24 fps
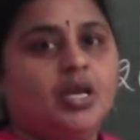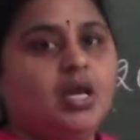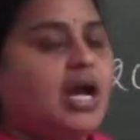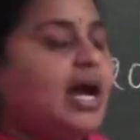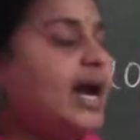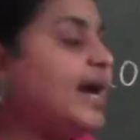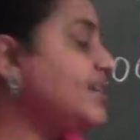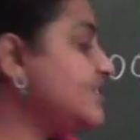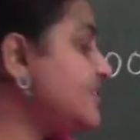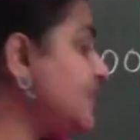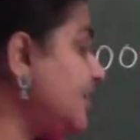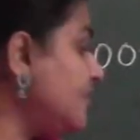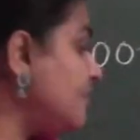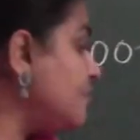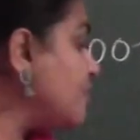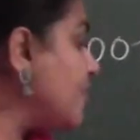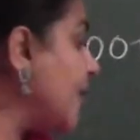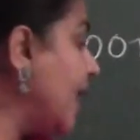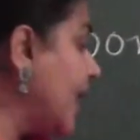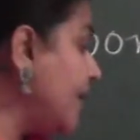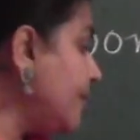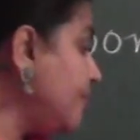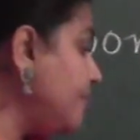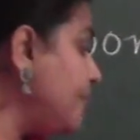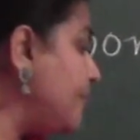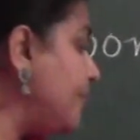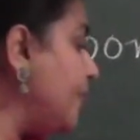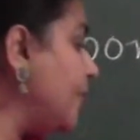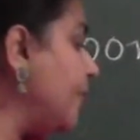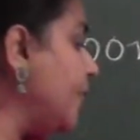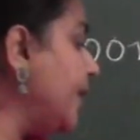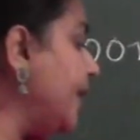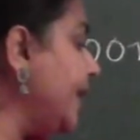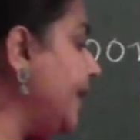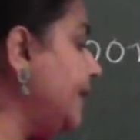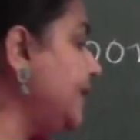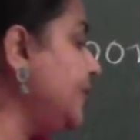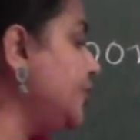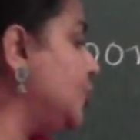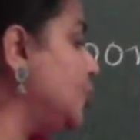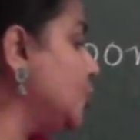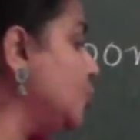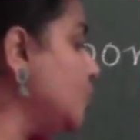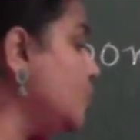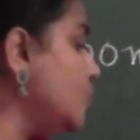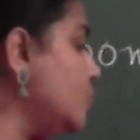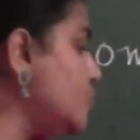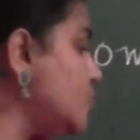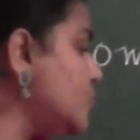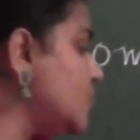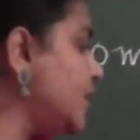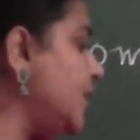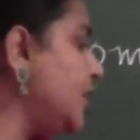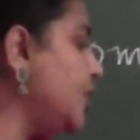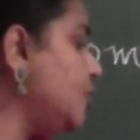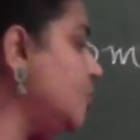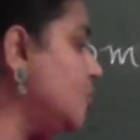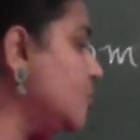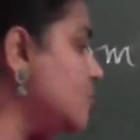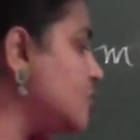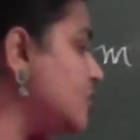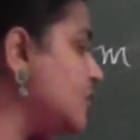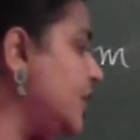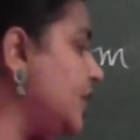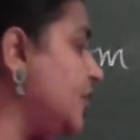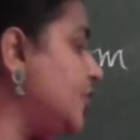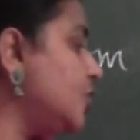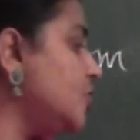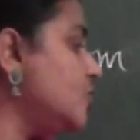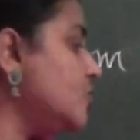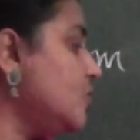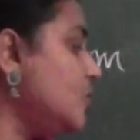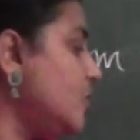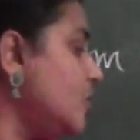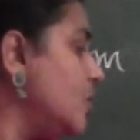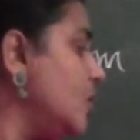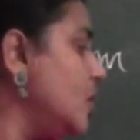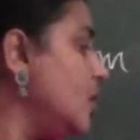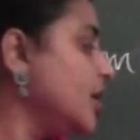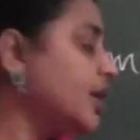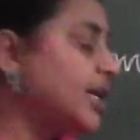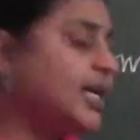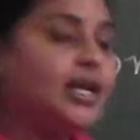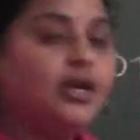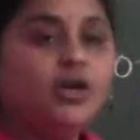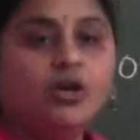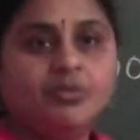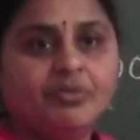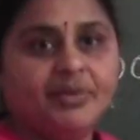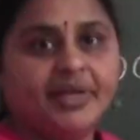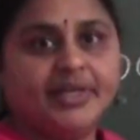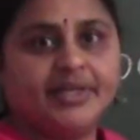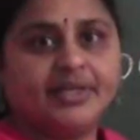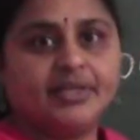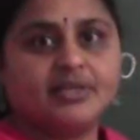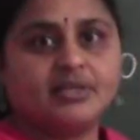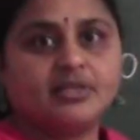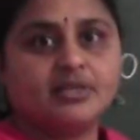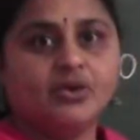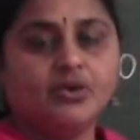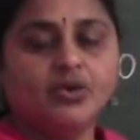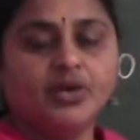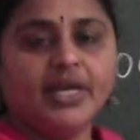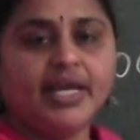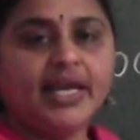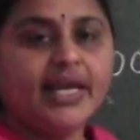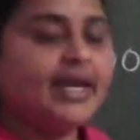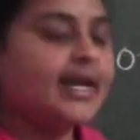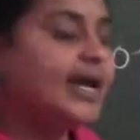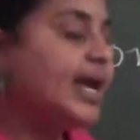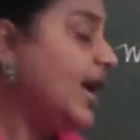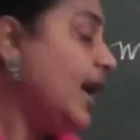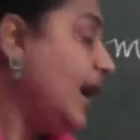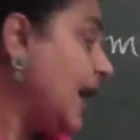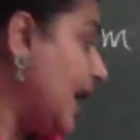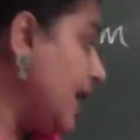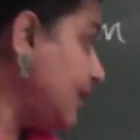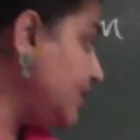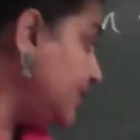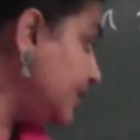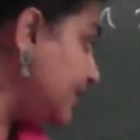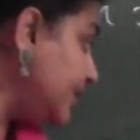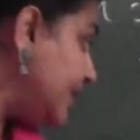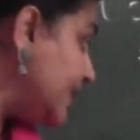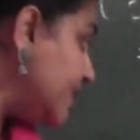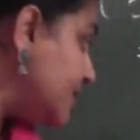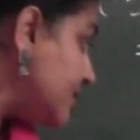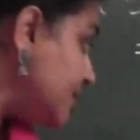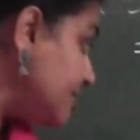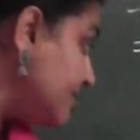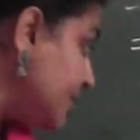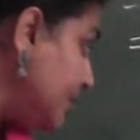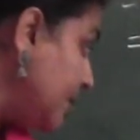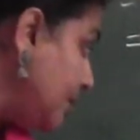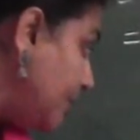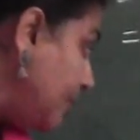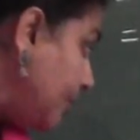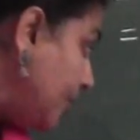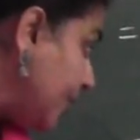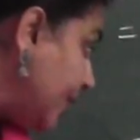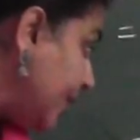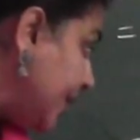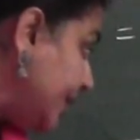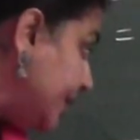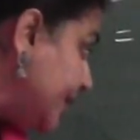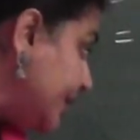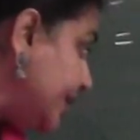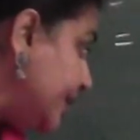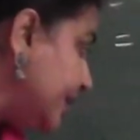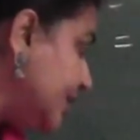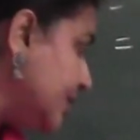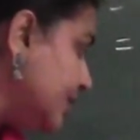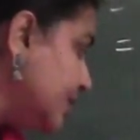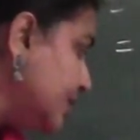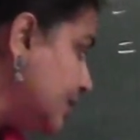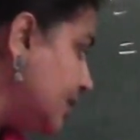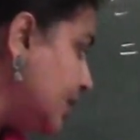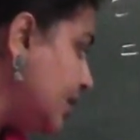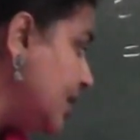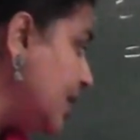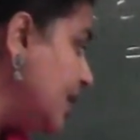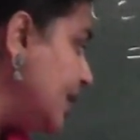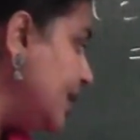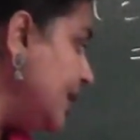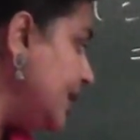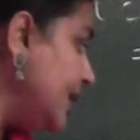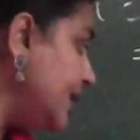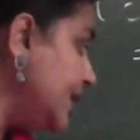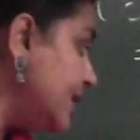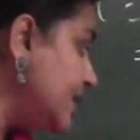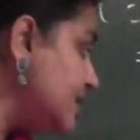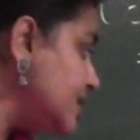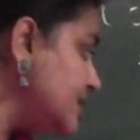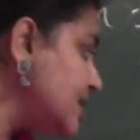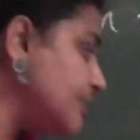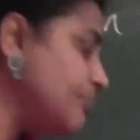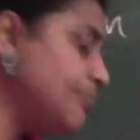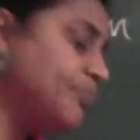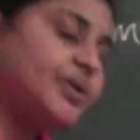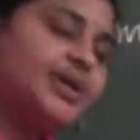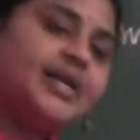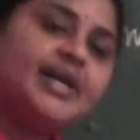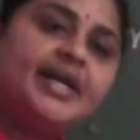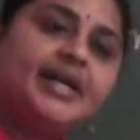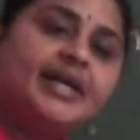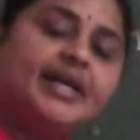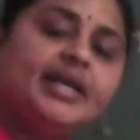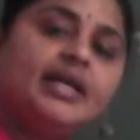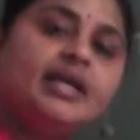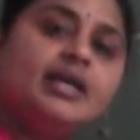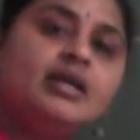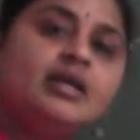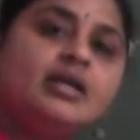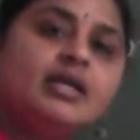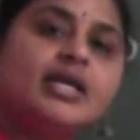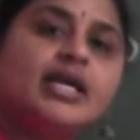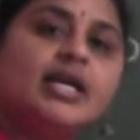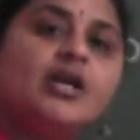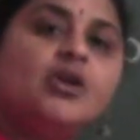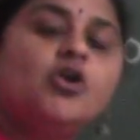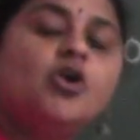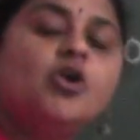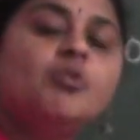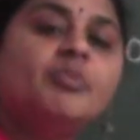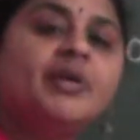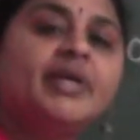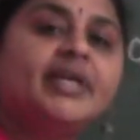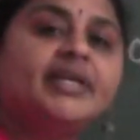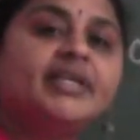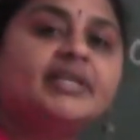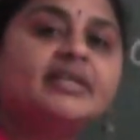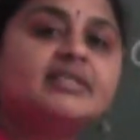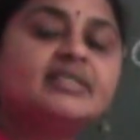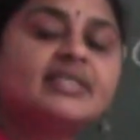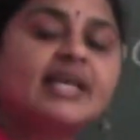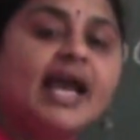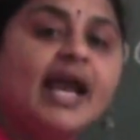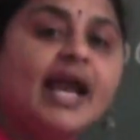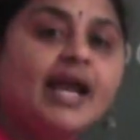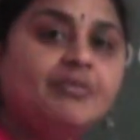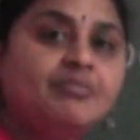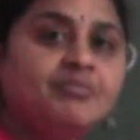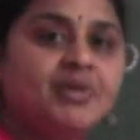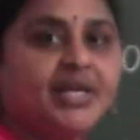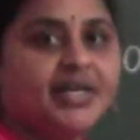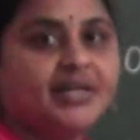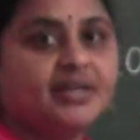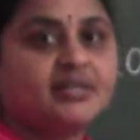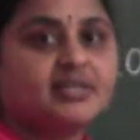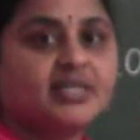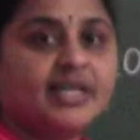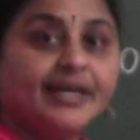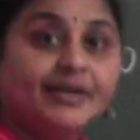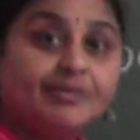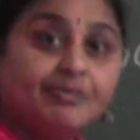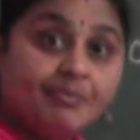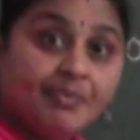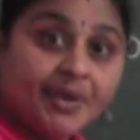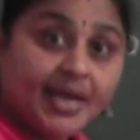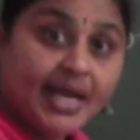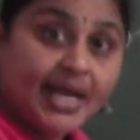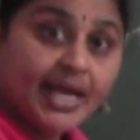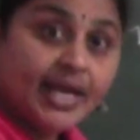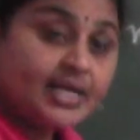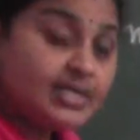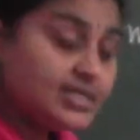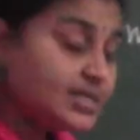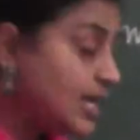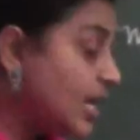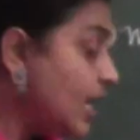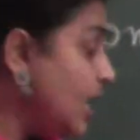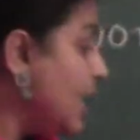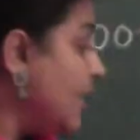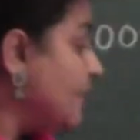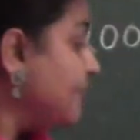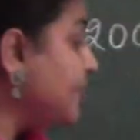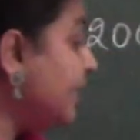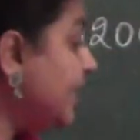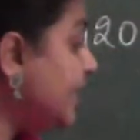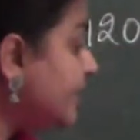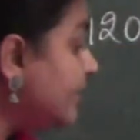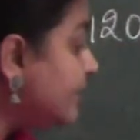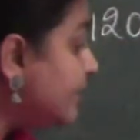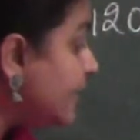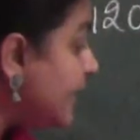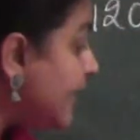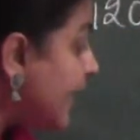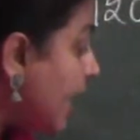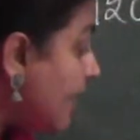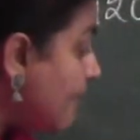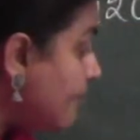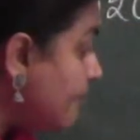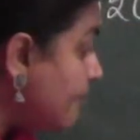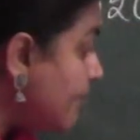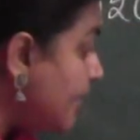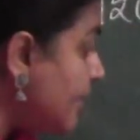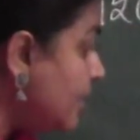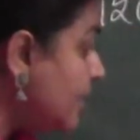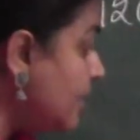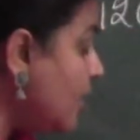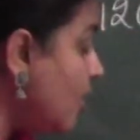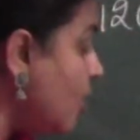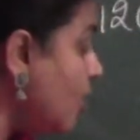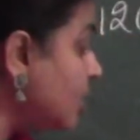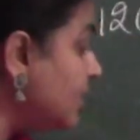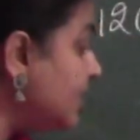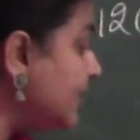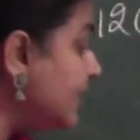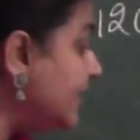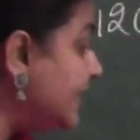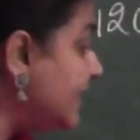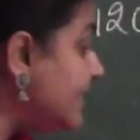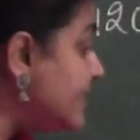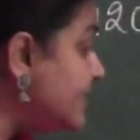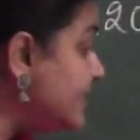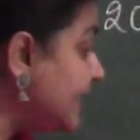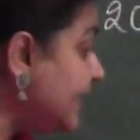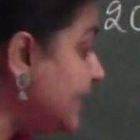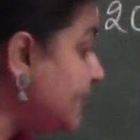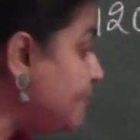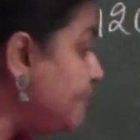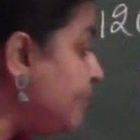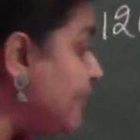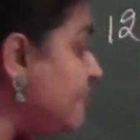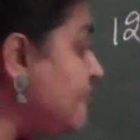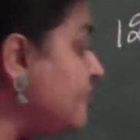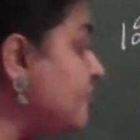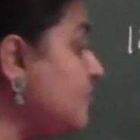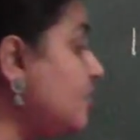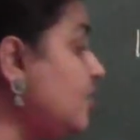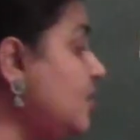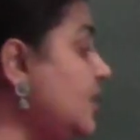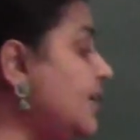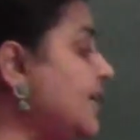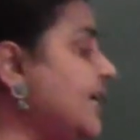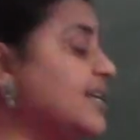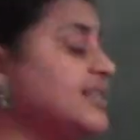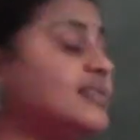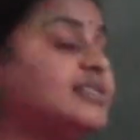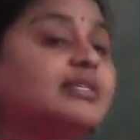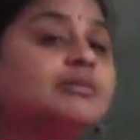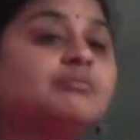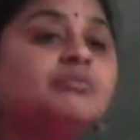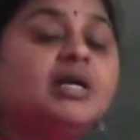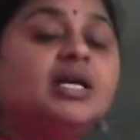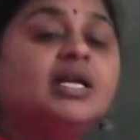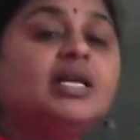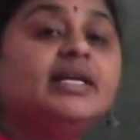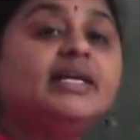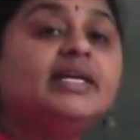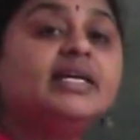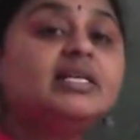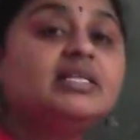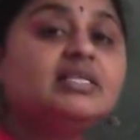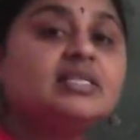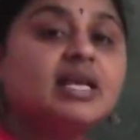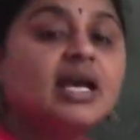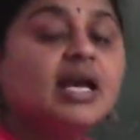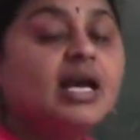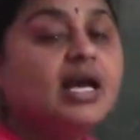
I said 1.200 kilometers. Okay. And the decimal point here is separating kilometers and meters. It means the number or the digit before decimal is